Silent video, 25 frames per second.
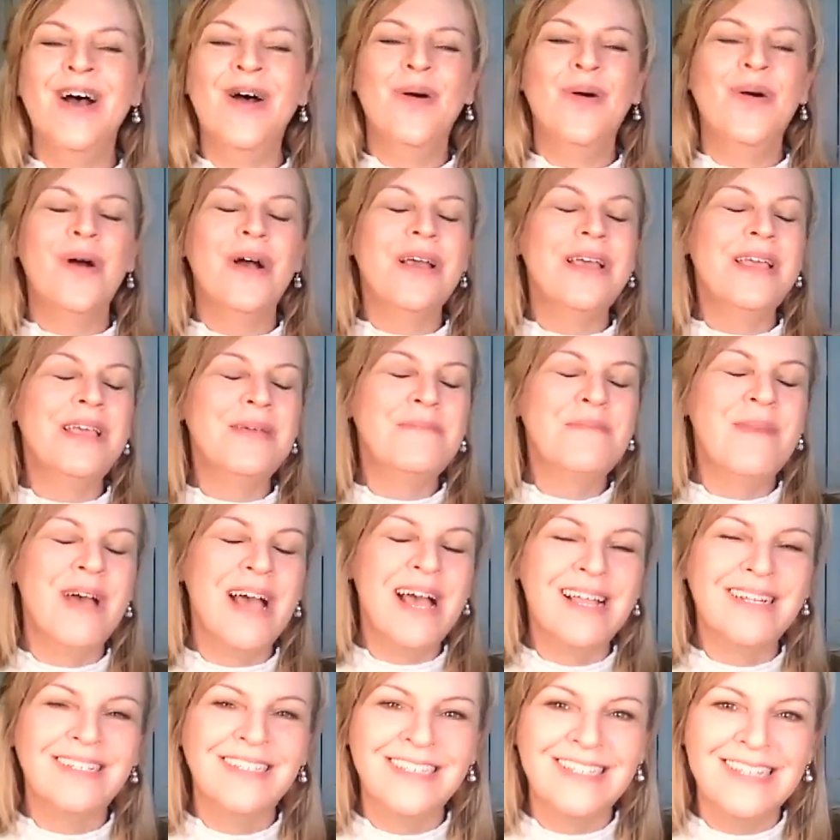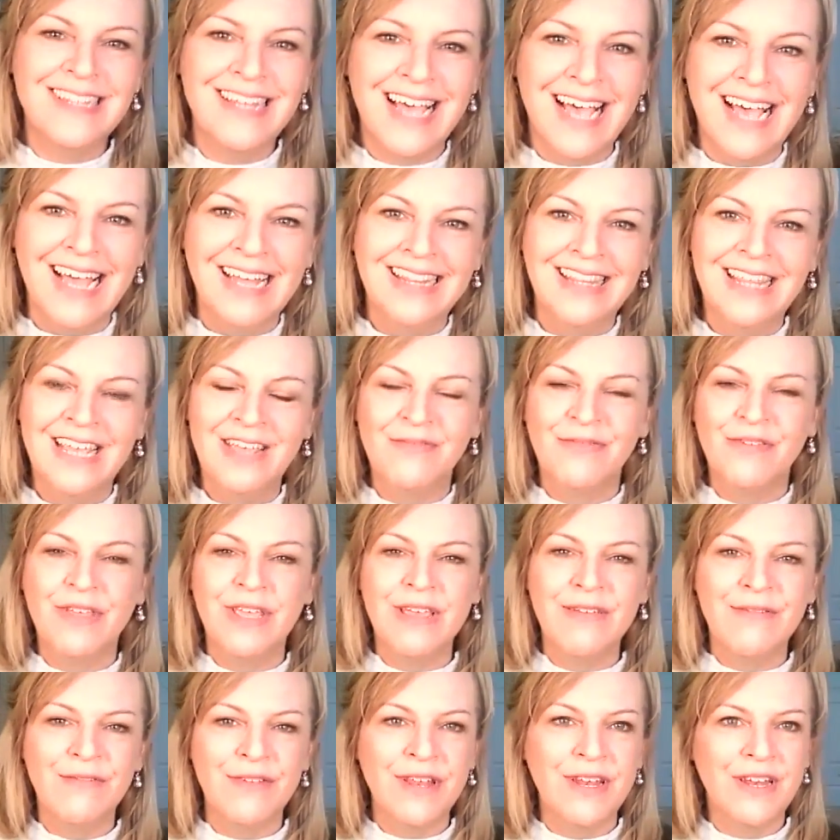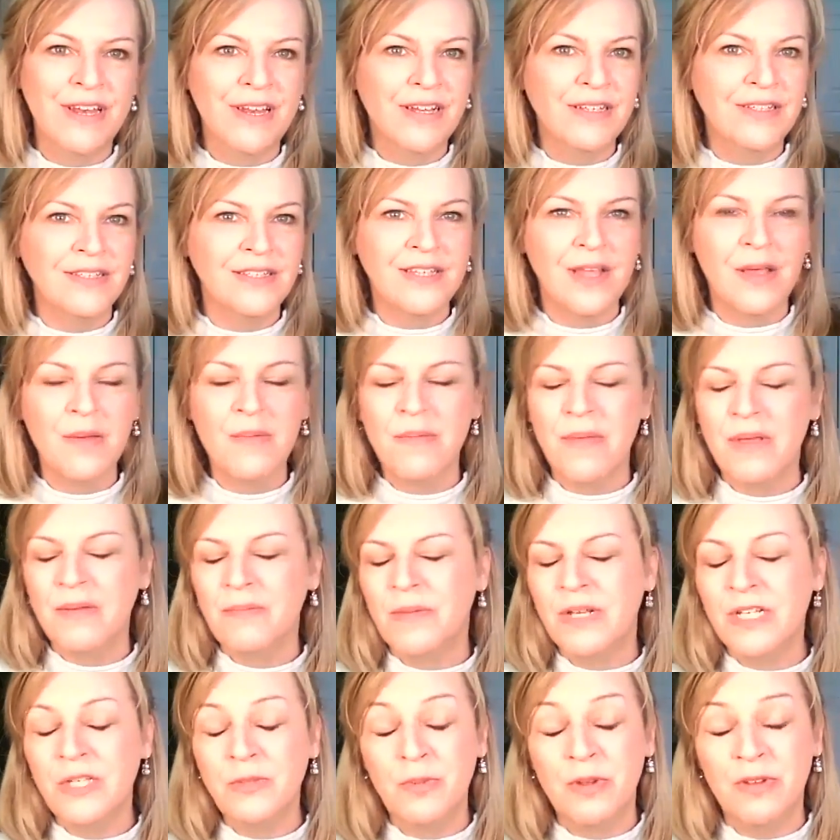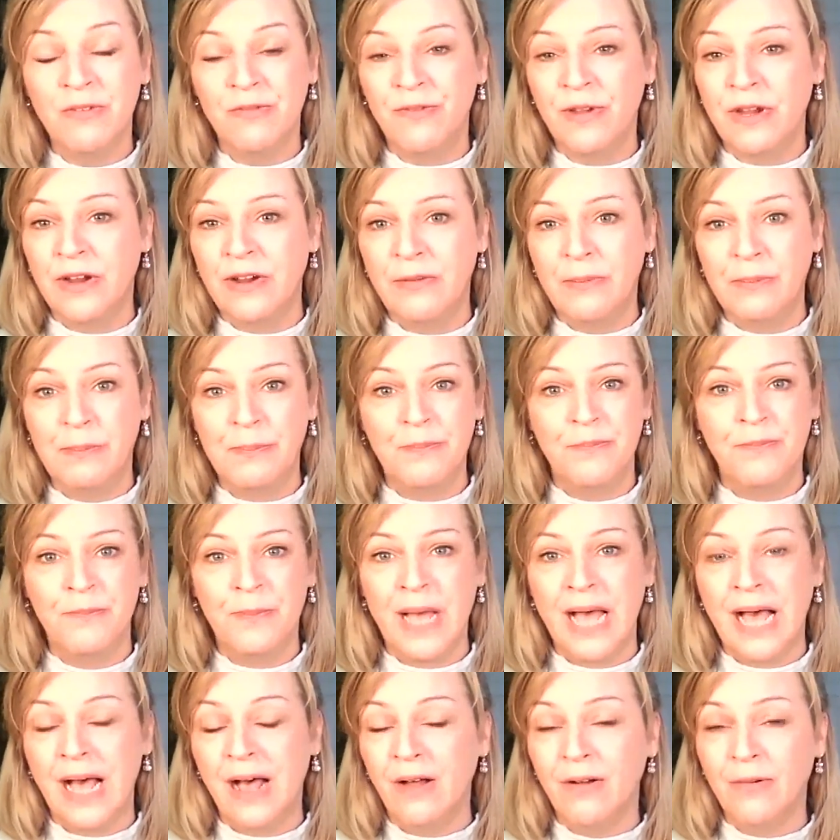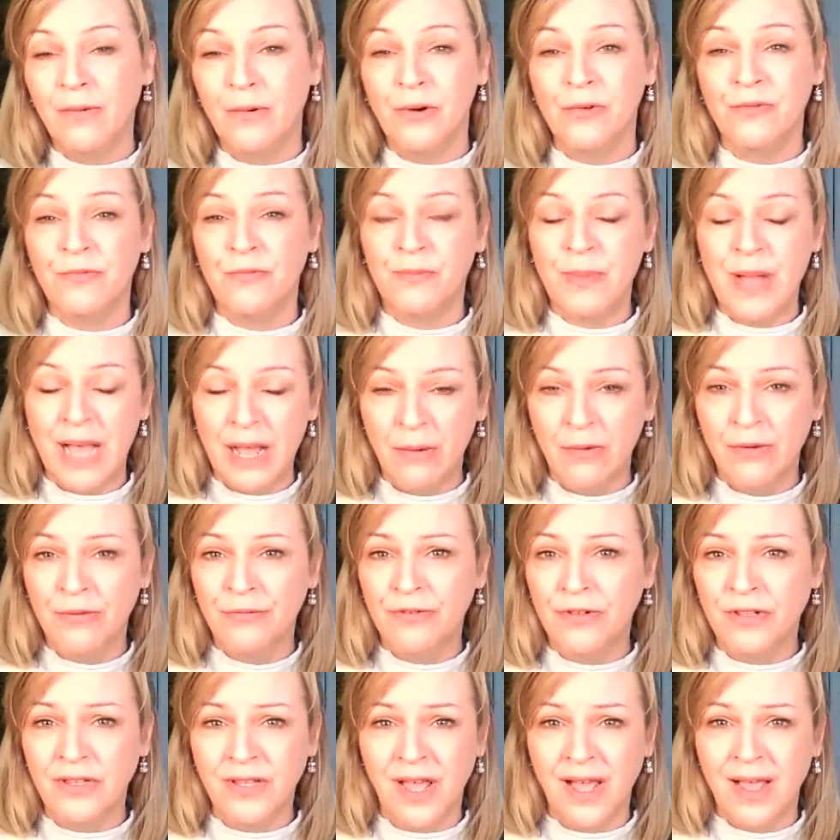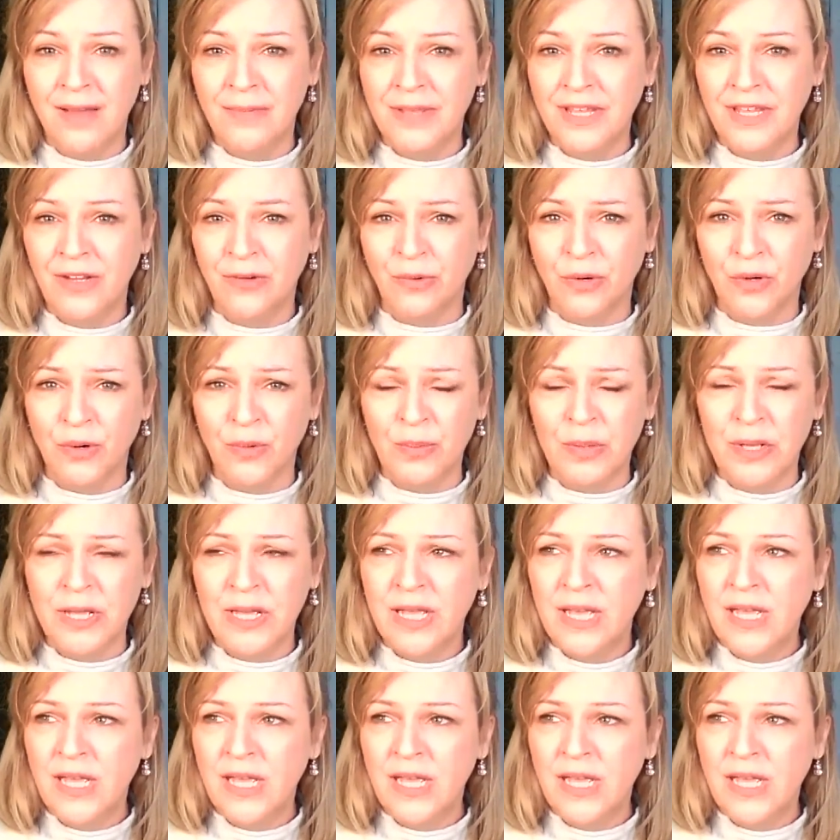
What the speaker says: Well, imagine that. They've given it must be a very powerful lobby group,